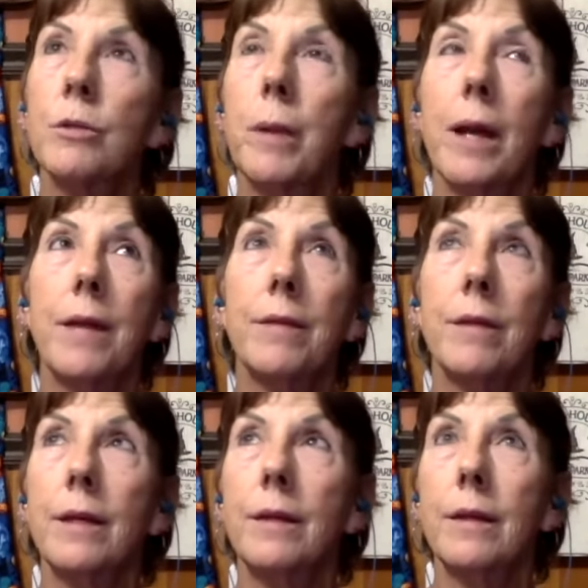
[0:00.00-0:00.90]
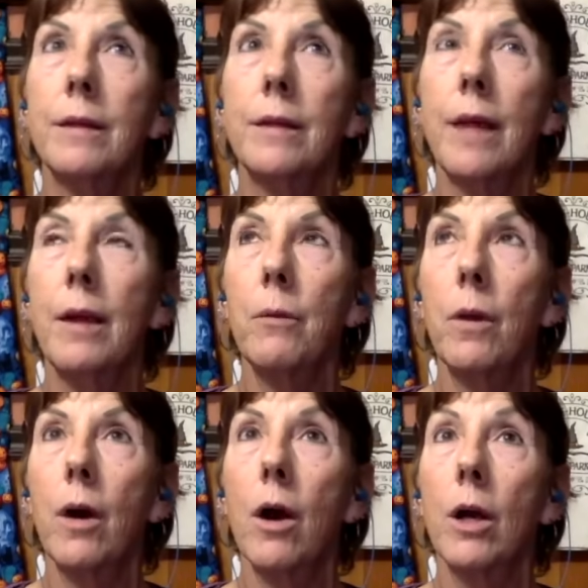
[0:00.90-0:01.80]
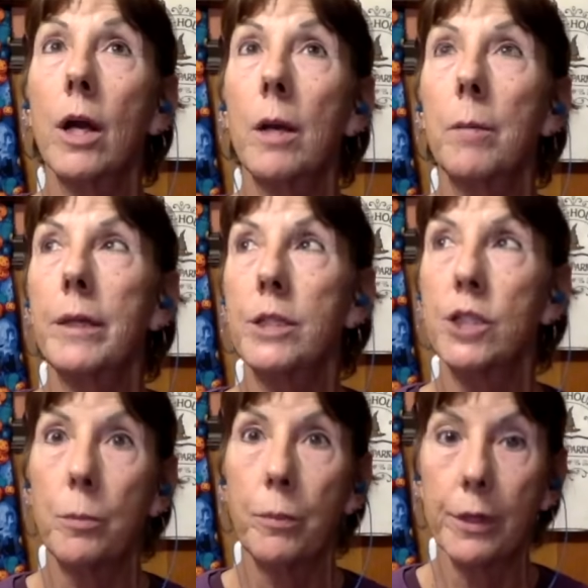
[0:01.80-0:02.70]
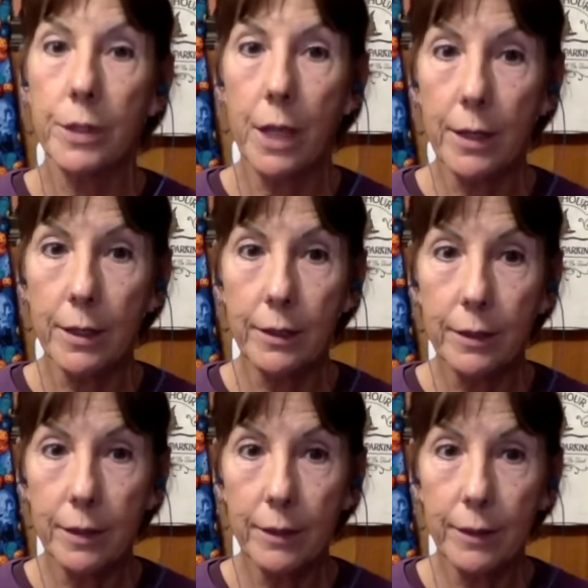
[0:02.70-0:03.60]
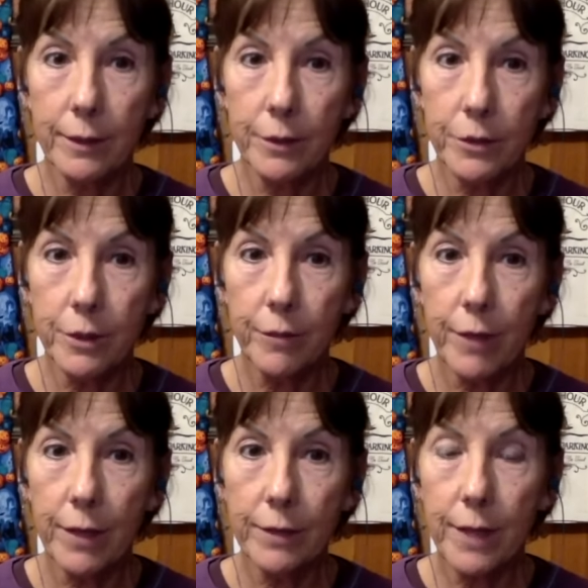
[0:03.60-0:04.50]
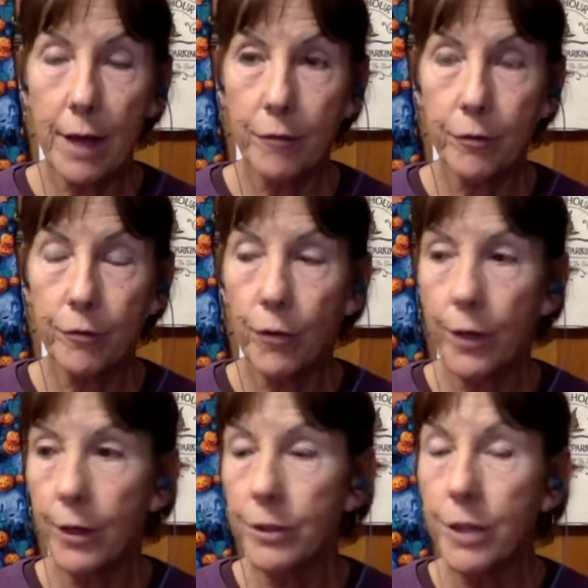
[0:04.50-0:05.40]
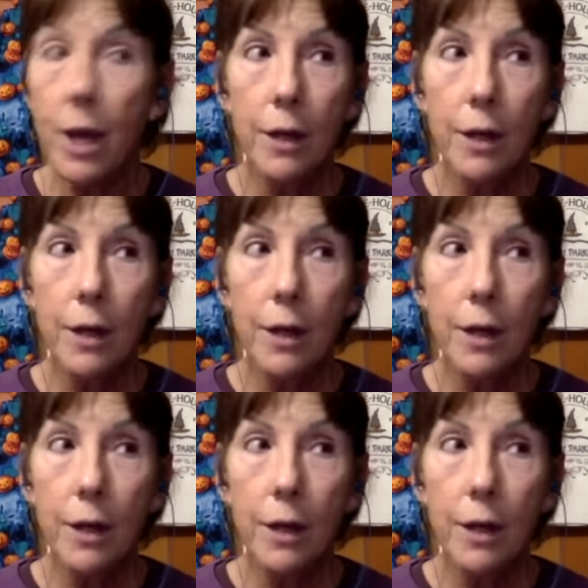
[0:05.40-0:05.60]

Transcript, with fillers: but I think that they are going to be super excited that there's an event after four years.